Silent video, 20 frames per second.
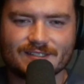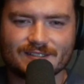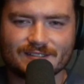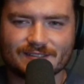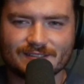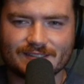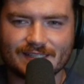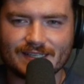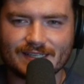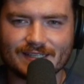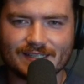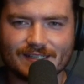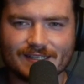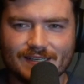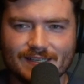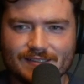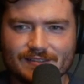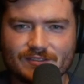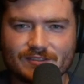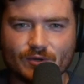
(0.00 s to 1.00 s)
Yeah.
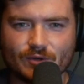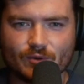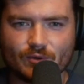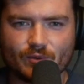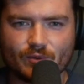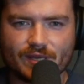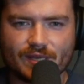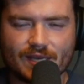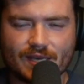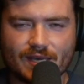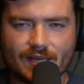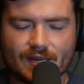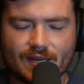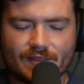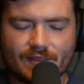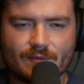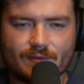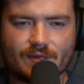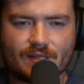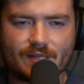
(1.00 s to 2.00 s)
So I
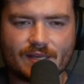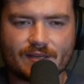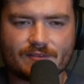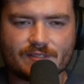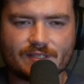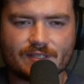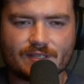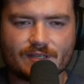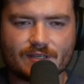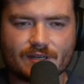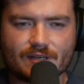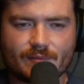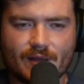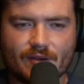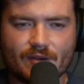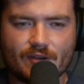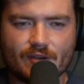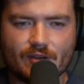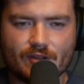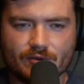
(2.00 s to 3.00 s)
think we left here
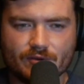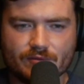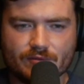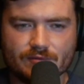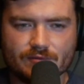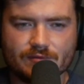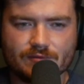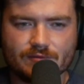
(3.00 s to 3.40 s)
about noon.